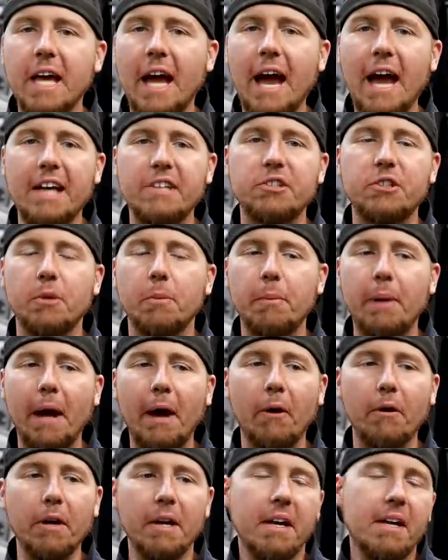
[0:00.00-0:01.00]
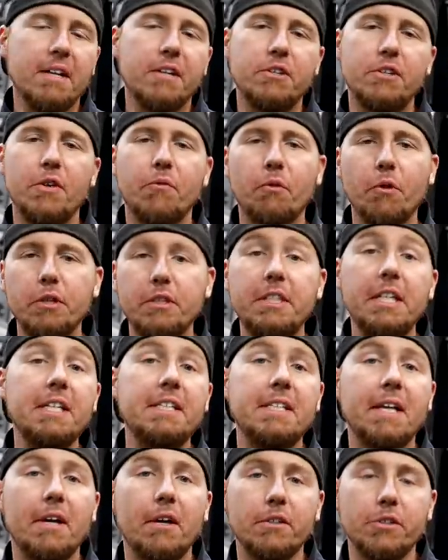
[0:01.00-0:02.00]
asked about different
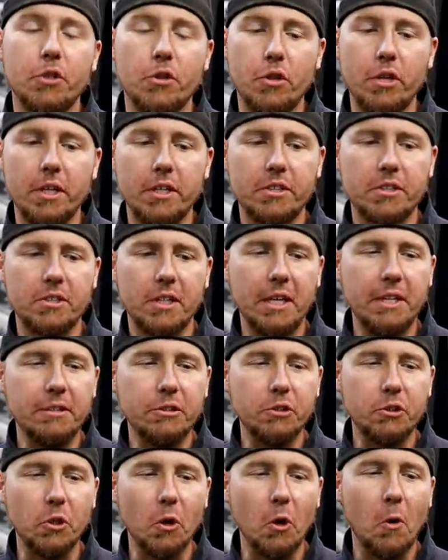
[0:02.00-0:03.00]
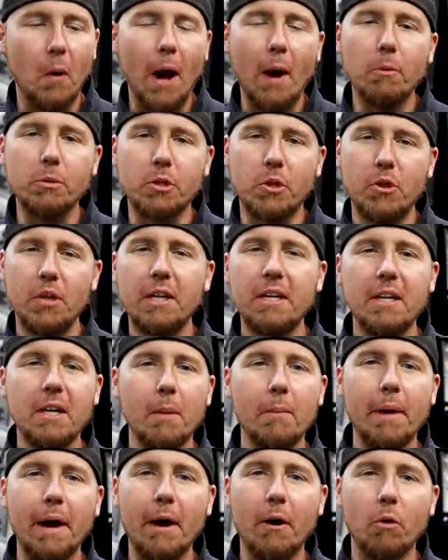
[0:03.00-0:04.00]
details of this, and so I was thinking
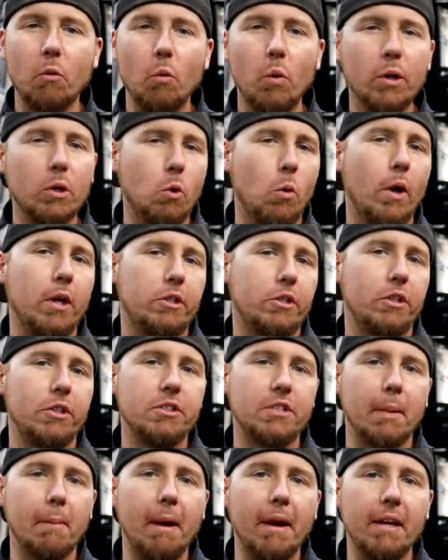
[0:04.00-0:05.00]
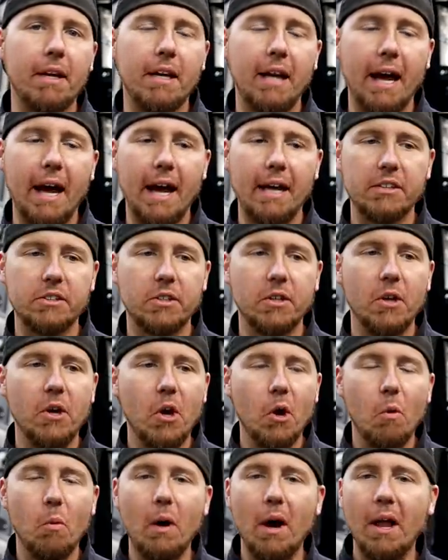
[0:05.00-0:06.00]
about what questions I might get asked
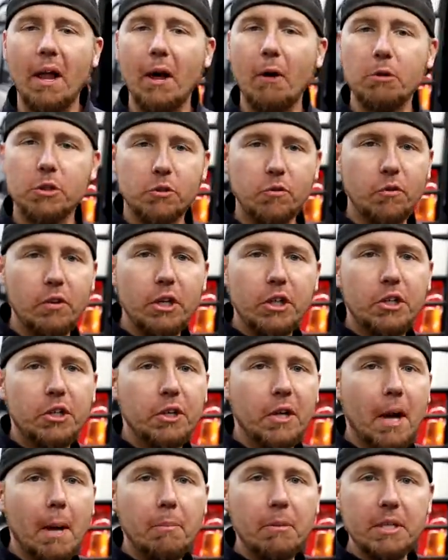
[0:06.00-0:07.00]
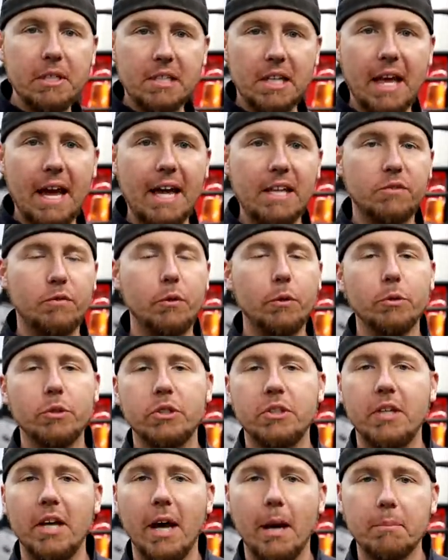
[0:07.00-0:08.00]
while I was finishing up these last few
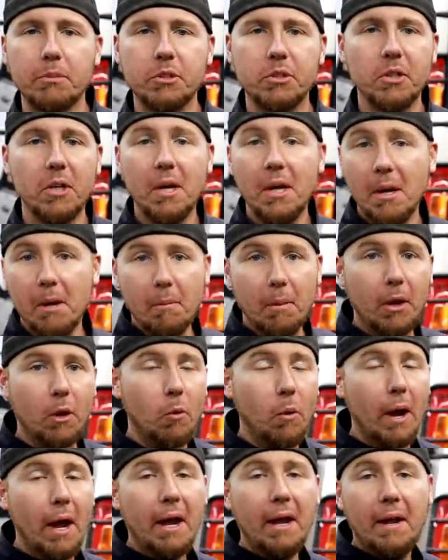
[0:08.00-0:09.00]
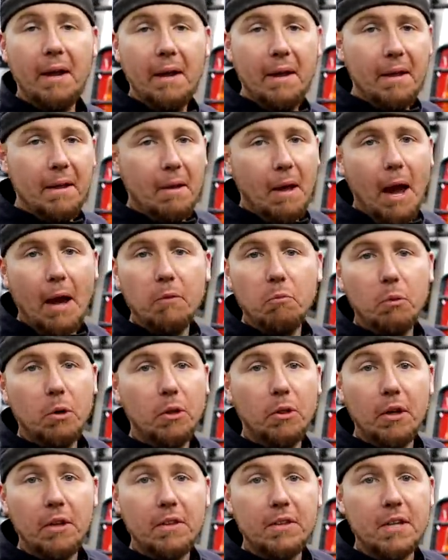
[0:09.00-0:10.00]
steps. By the way, what do
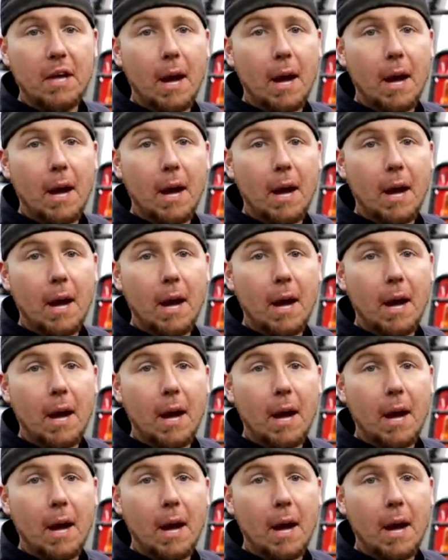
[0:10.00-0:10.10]
you think of the